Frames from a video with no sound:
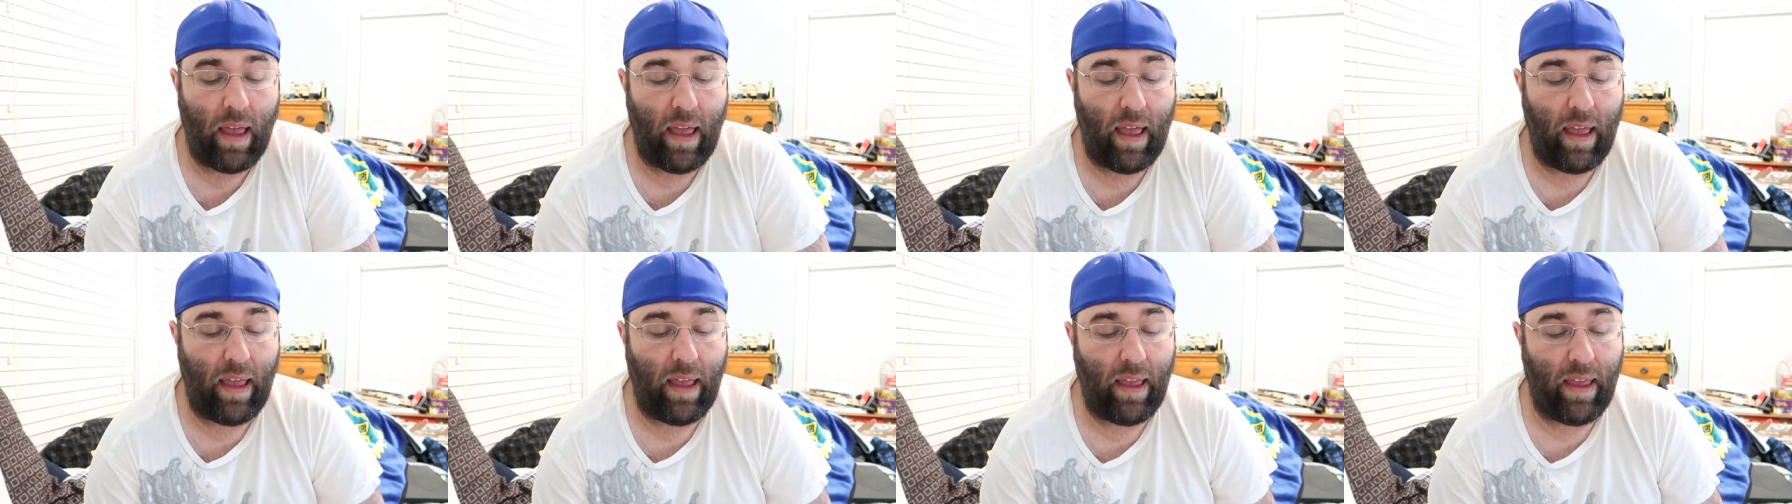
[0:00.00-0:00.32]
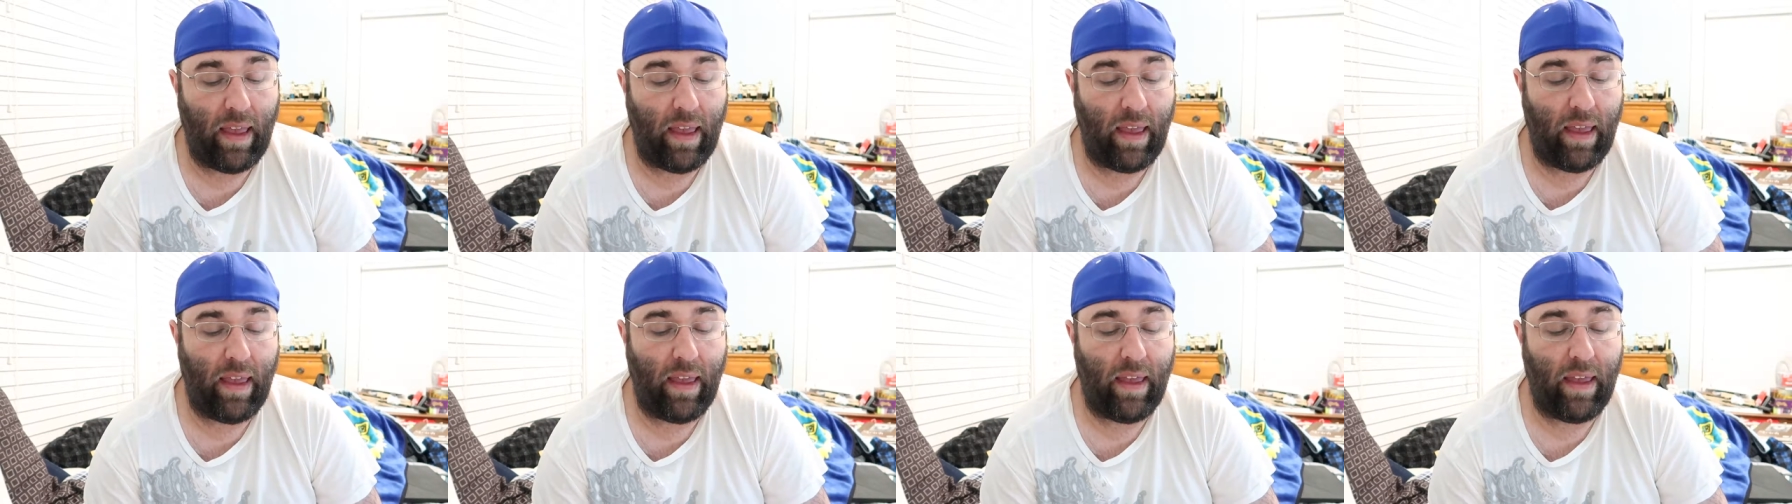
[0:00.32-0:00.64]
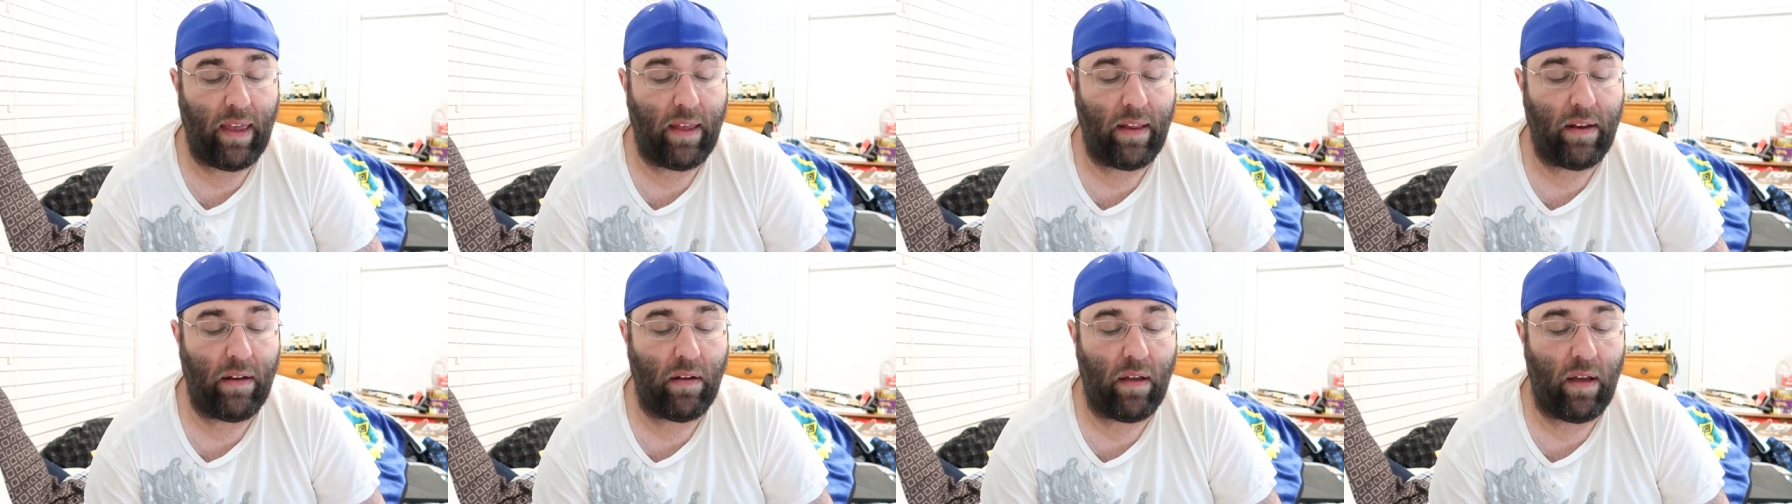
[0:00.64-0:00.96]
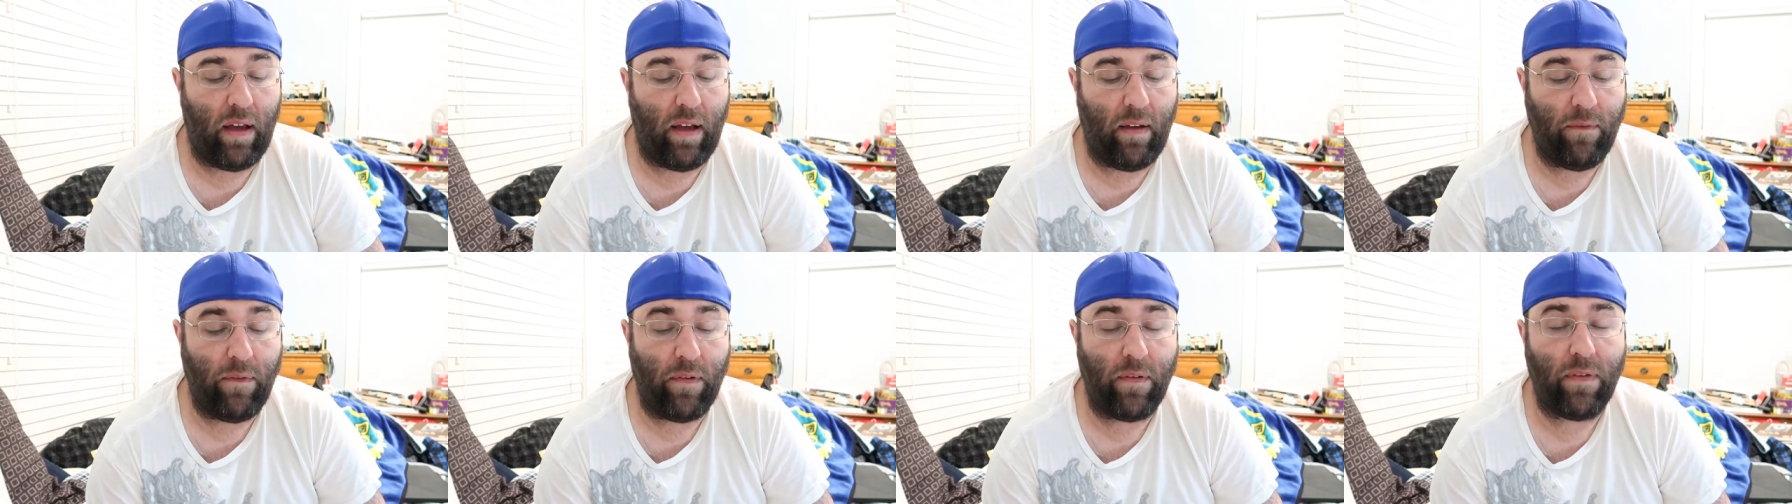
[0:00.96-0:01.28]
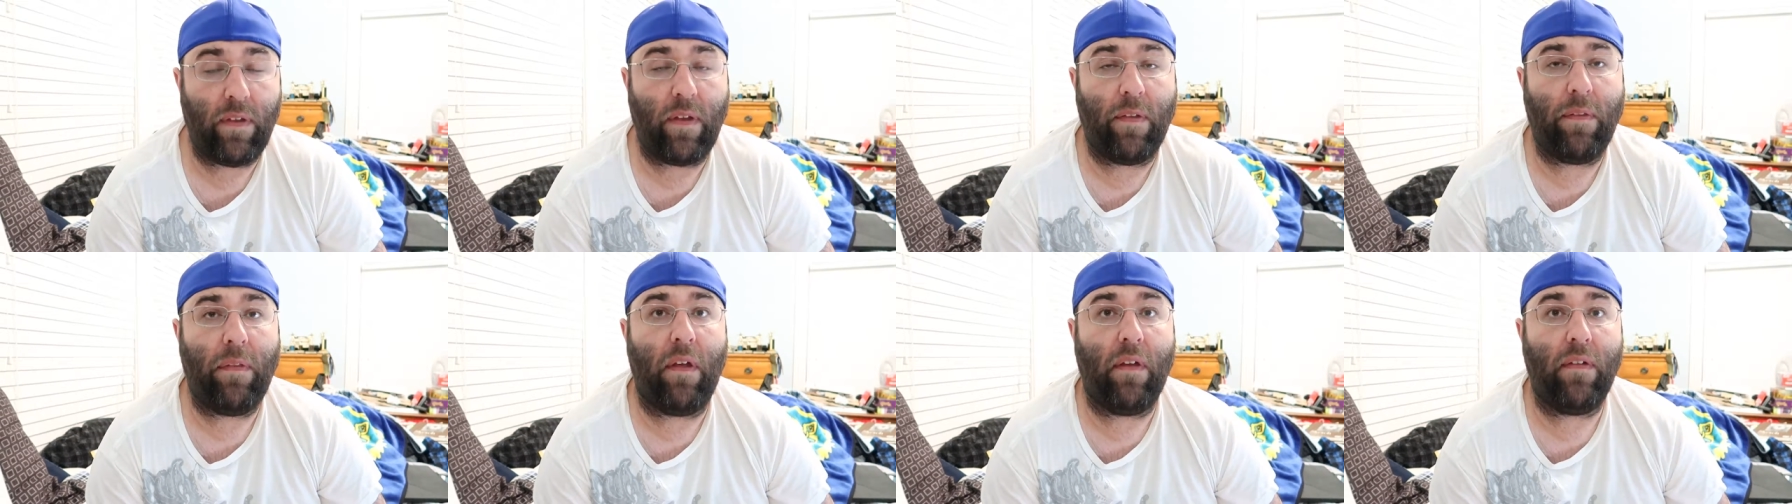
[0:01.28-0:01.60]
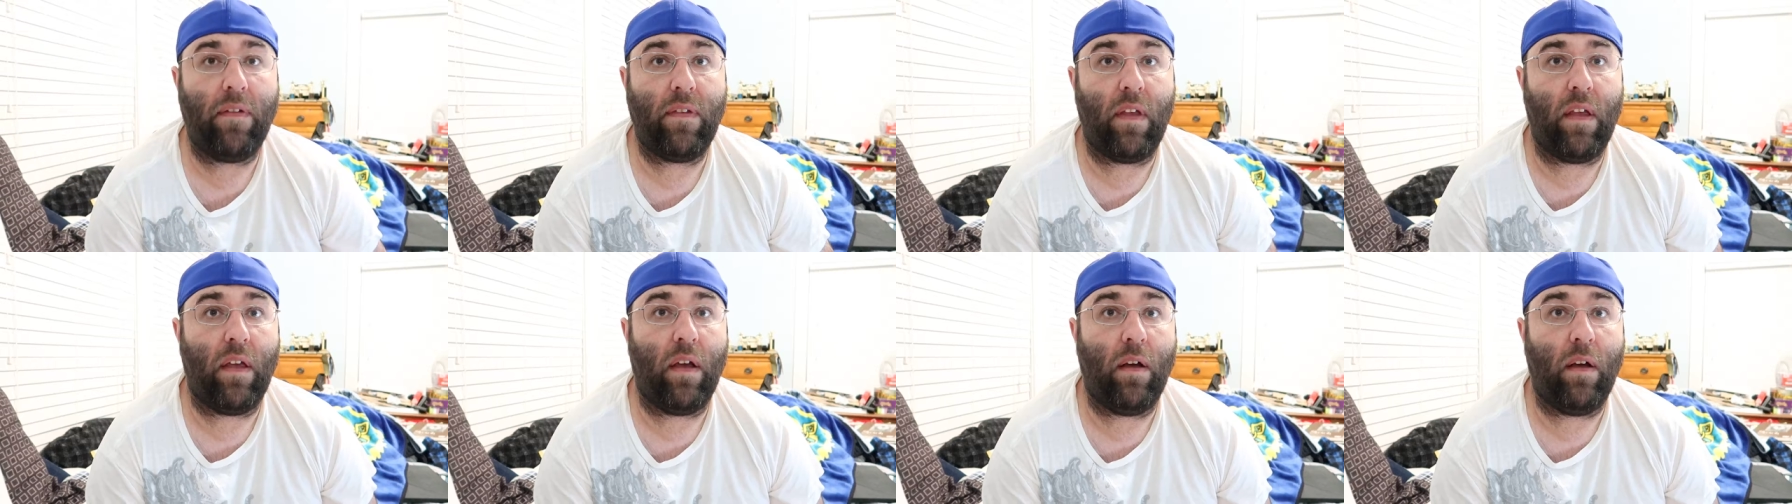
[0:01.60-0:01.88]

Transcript: And at first I thought I was like,